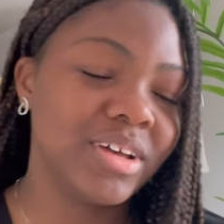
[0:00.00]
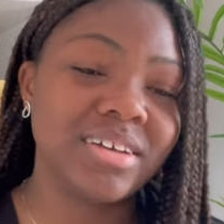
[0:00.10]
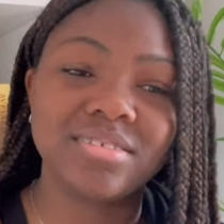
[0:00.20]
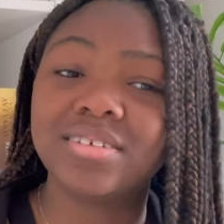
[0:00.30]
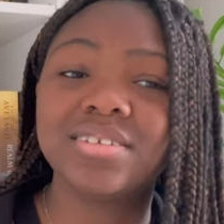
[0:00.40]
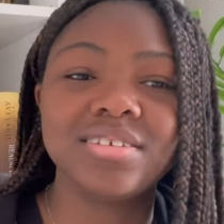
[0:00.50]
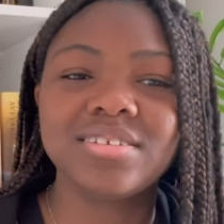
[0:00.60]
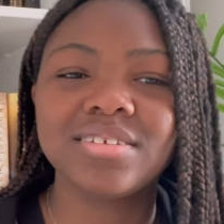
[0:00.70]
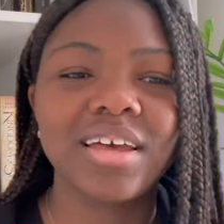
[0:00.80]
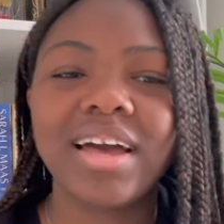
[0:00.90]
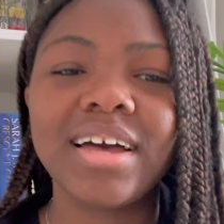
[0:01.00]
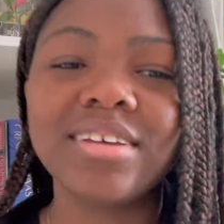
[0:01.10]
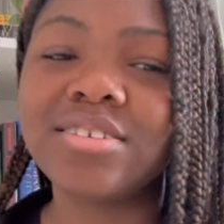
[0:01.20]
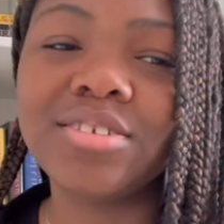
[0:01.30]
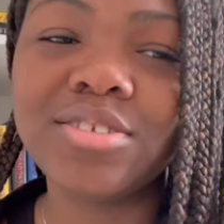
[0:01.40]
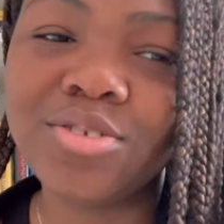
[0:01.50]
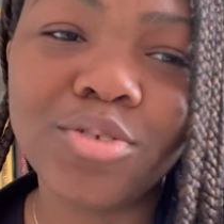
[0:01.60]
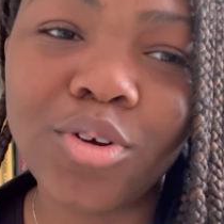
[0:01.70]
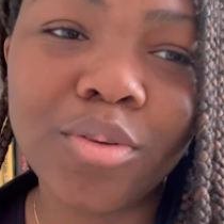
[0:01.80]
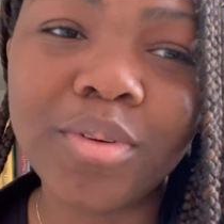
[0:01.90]
guys. This is as
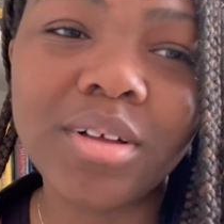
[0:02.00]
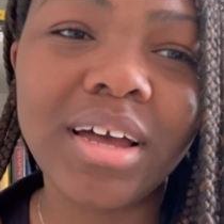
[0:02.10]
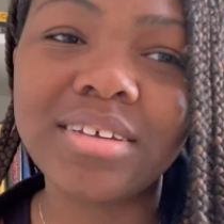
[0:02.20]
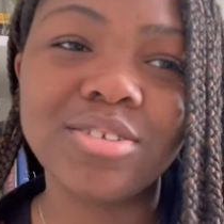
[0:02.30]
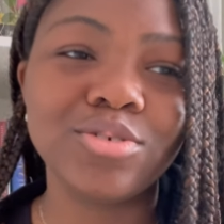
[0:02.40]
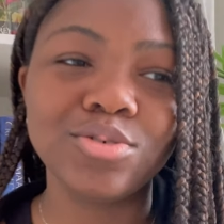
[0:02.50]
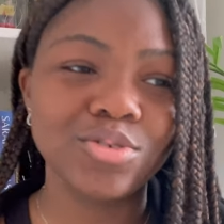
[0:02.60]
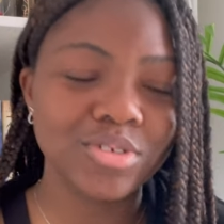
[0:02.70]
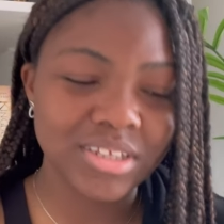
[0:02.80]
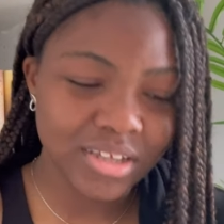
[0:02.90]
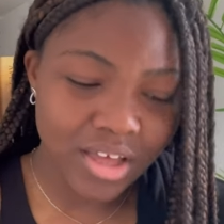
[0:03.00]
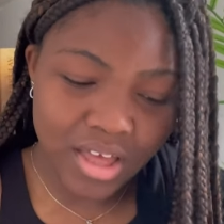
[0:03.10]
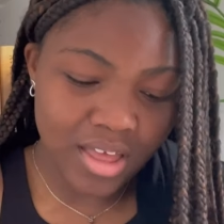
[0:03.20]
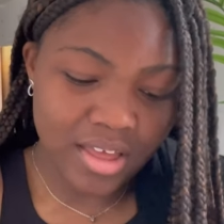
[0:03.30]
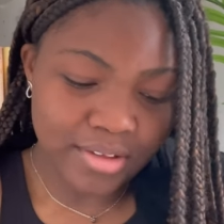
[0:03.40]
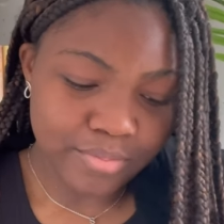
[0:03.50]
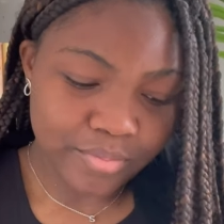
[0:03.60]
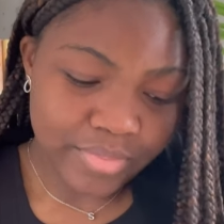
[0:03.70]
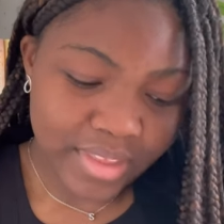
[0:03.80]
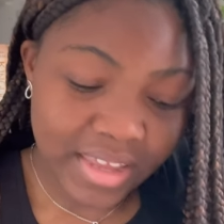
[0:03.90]
normal, as usual.
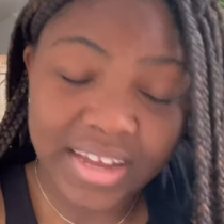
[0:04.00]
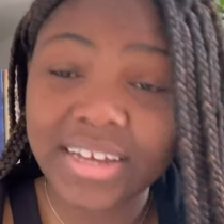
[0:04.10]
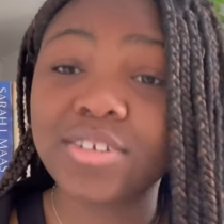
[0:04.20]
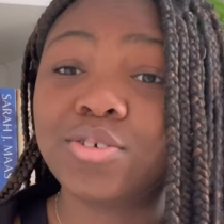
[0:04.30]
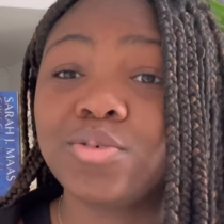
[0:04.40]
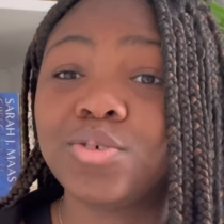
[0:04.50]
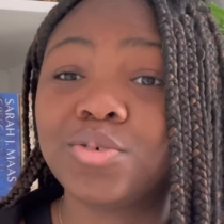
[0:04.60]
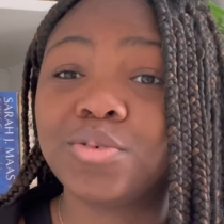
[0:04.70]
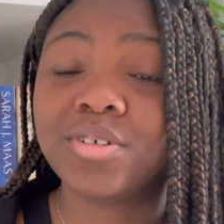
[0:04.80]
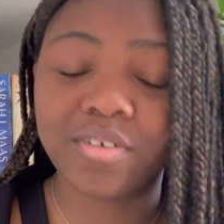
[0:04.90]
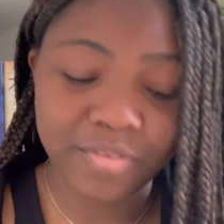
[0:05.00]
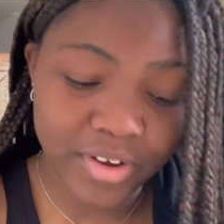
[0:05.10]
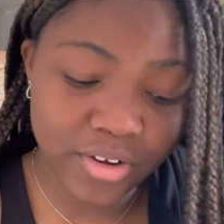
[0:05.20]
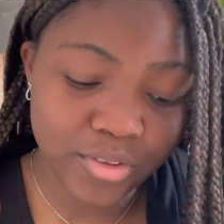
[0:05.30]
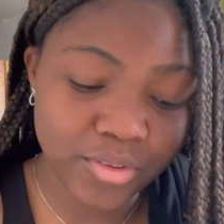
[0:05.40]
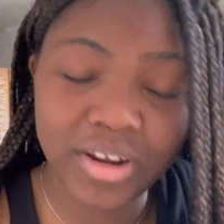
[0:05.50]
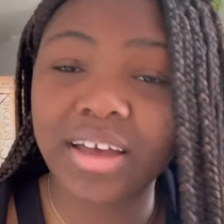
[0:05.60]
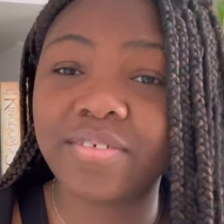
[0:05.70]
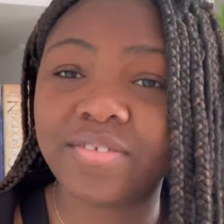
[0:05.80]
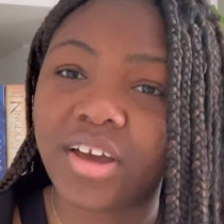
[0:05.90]
As usual, Fairy Loot
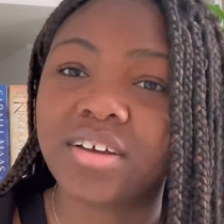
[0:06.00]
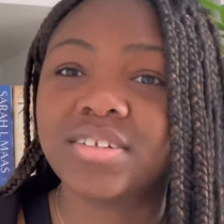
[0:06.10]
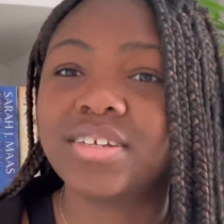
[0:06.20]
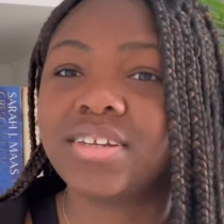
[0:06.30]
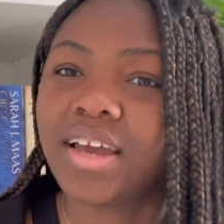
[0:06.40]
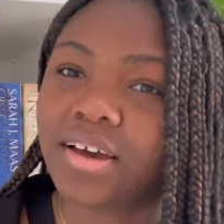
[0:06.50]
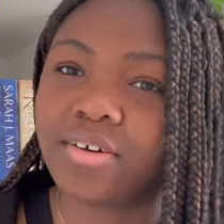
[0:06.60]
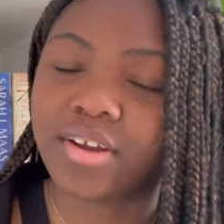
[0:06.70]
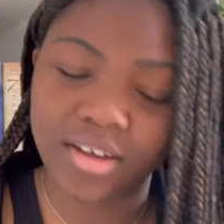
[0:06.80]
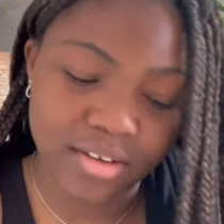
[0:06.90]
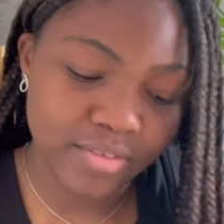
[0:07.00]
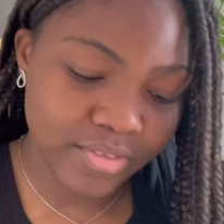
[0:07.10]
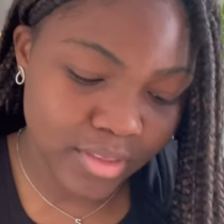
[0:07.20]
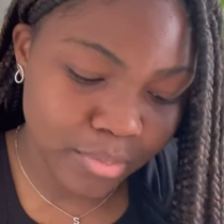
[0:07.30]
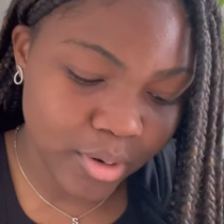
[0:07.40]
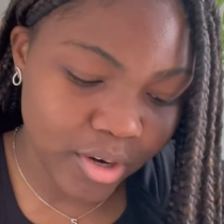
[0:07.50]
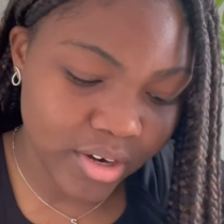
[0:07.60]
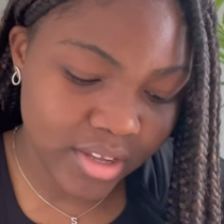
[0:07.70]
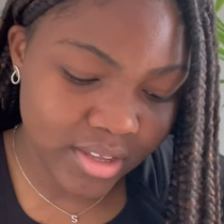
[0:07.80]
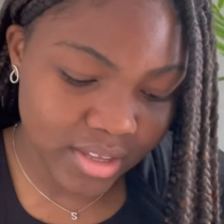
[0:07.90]
have knocked it out of the park.
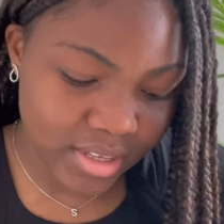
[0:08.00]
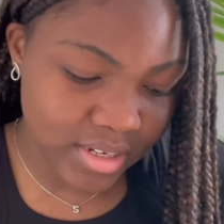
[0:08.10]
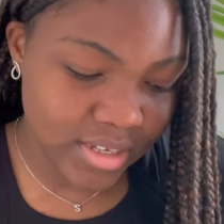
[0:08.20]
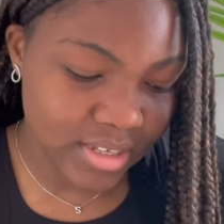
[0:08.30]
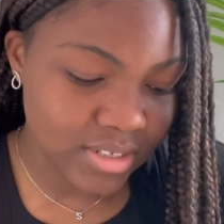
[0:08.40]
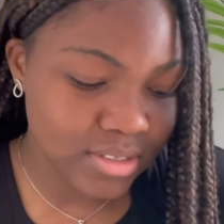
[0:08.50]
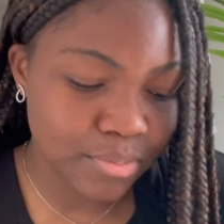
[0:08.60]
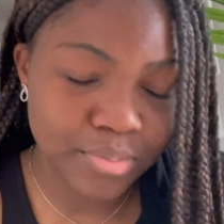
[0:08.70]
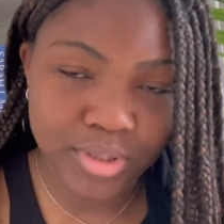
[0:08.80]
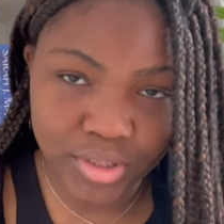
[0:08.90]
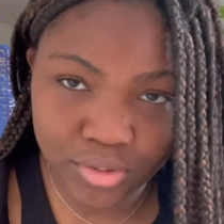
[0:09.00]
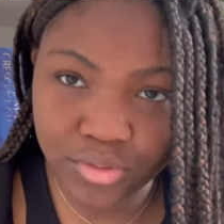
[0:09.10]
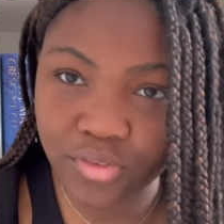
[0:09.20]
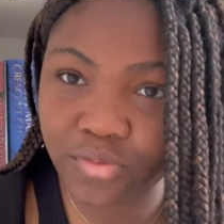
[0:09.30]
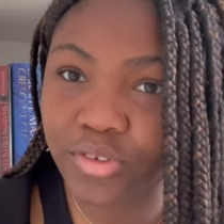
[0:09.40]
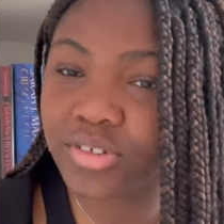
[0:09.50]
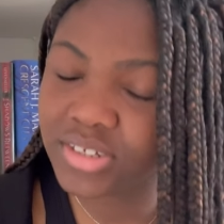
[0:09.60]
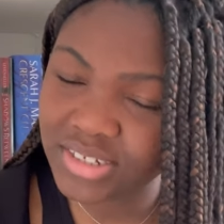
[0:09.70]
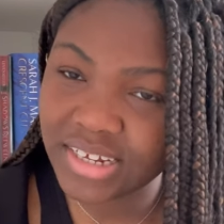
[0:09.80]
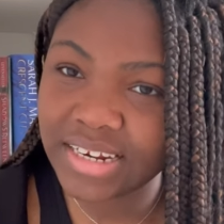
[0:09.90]
It is beautiful,
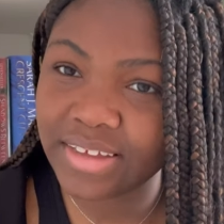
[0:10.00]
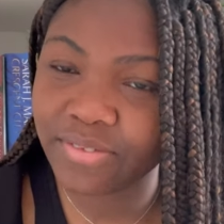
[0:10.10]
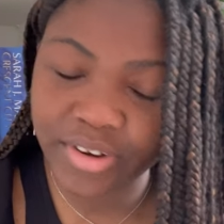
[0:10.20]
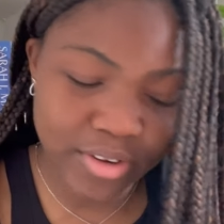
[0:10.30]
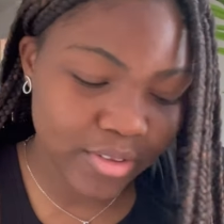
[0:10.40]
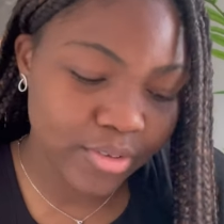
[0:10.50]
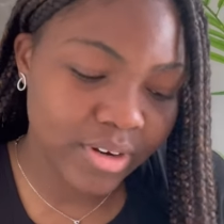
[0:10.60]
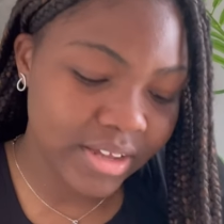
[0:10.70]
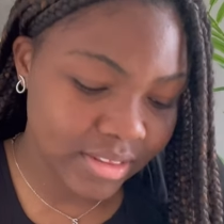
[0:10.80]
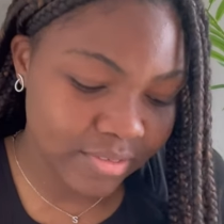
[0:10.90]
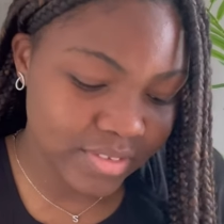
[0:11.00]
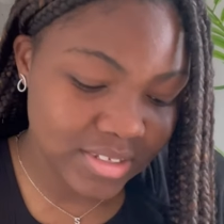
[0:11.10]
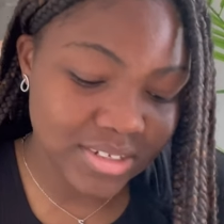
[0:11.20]
stunning Fairy Loot. I love this